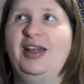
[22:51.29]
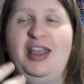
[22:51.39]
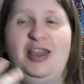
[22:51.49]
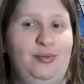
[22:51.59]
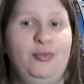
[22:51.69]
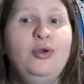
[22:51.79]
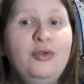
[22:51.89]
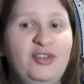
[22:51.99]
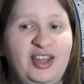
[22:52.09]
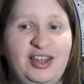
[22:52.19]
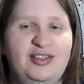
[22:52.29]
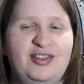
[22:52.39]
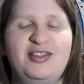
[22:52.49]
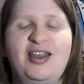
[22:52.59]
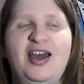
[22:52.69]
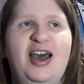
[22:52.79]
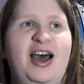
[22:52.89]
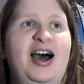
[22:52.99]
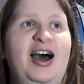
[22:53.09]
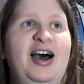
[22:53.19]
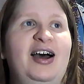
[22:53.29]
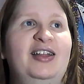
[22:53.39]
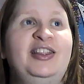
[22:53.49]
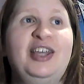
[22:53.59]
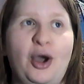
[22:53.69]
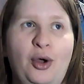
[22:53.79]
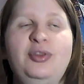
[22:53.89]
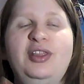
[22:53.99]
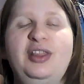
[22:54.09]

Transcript: any of the movies, uh, the only.